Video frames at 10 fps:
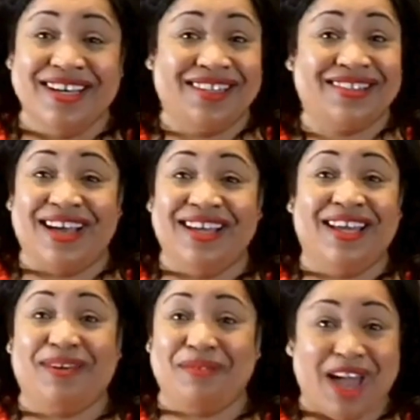it's not
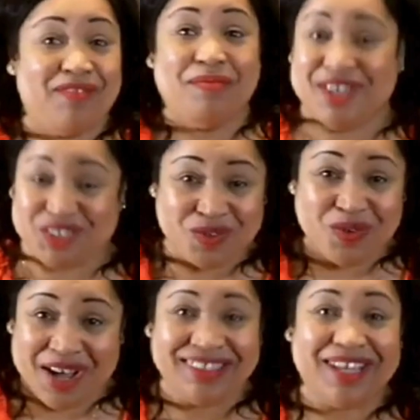like we have a magic
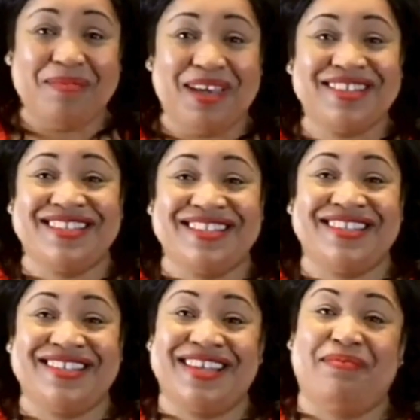wand that makes these
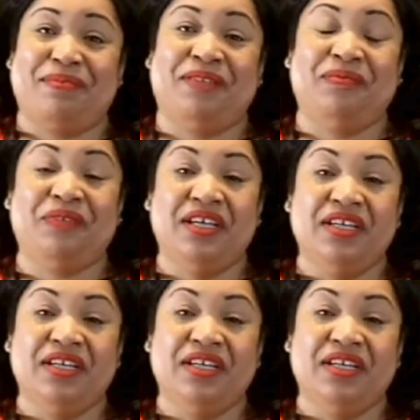things happen.